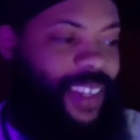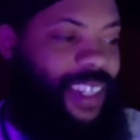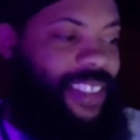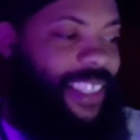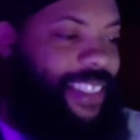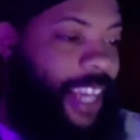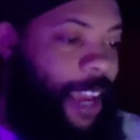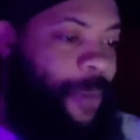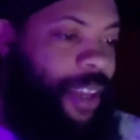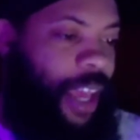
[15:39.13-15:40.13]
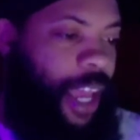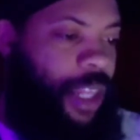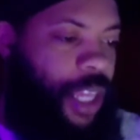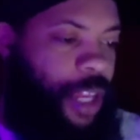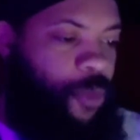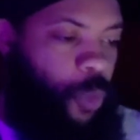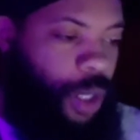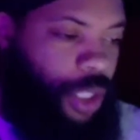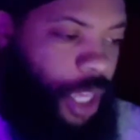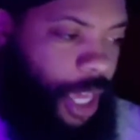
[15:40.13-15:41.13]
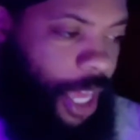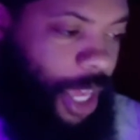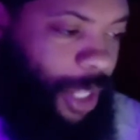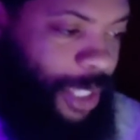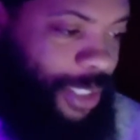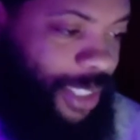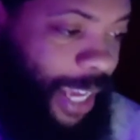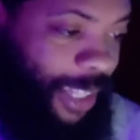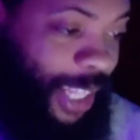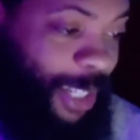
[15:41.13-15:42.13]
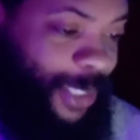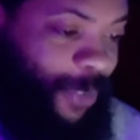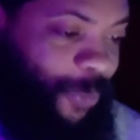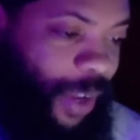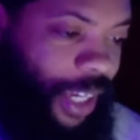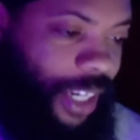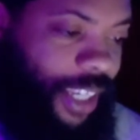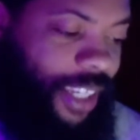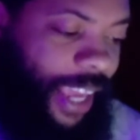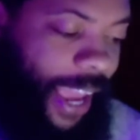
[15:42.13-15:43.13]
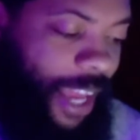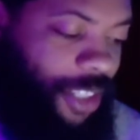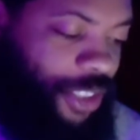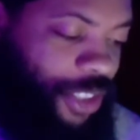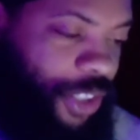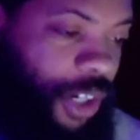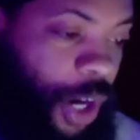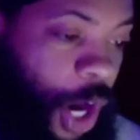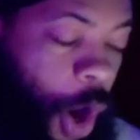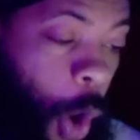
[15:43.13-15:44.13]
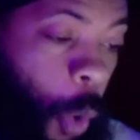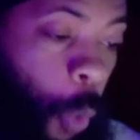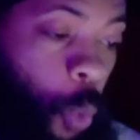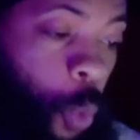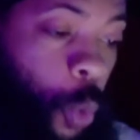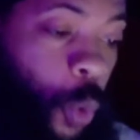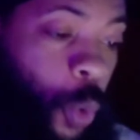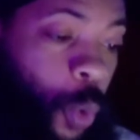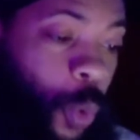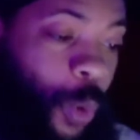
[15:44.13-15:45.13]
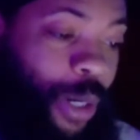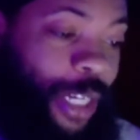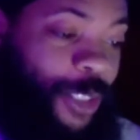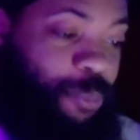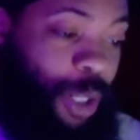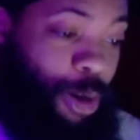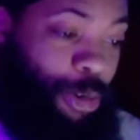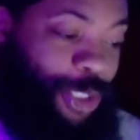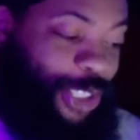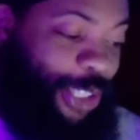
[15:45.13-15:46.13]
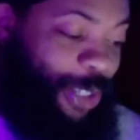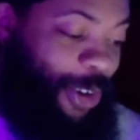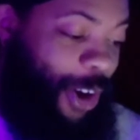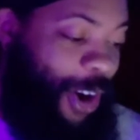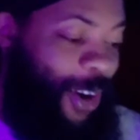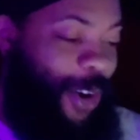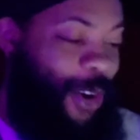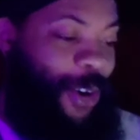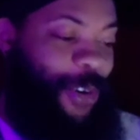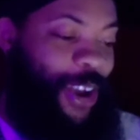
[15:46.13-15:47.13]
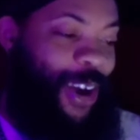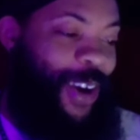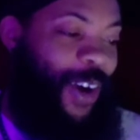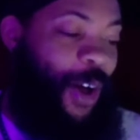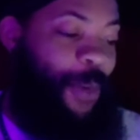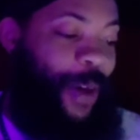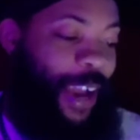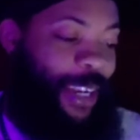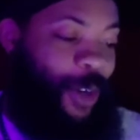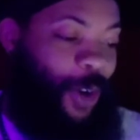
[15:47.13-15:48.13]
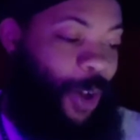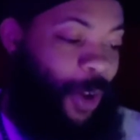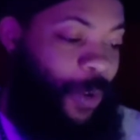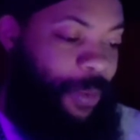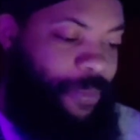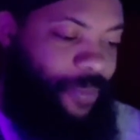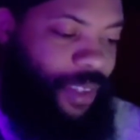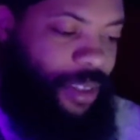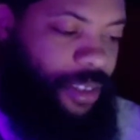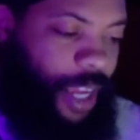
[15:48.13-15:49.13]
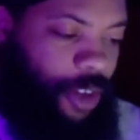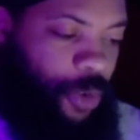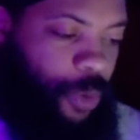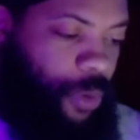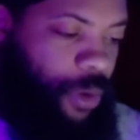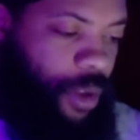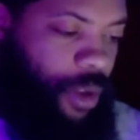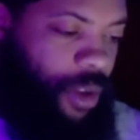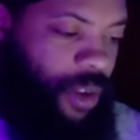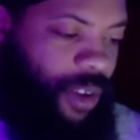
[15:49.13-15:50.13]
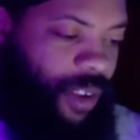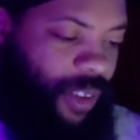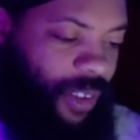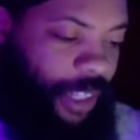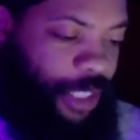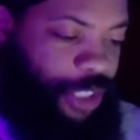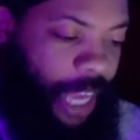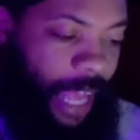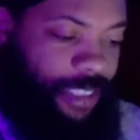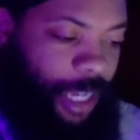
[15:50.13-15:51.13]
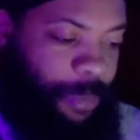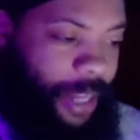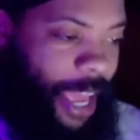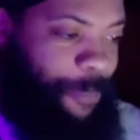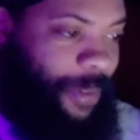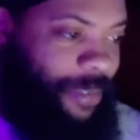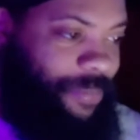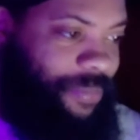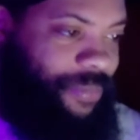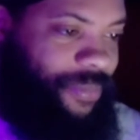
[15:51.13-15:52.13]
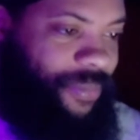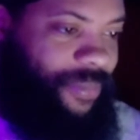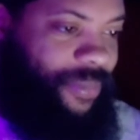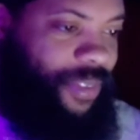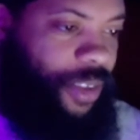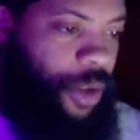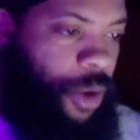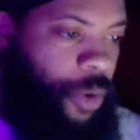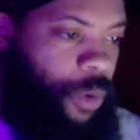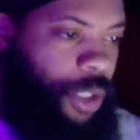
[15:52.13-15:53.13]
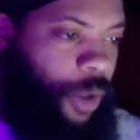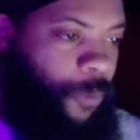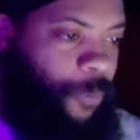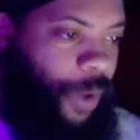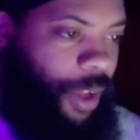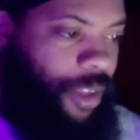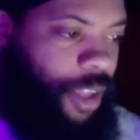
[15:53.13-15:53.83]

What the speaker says: Says, damn it. And then, what the hell is that? There's a fucking canister. Ooh, an explosion. Oh, no. Oh, my. You're home. Deku. Look at Shock. Something happened. What the fuck?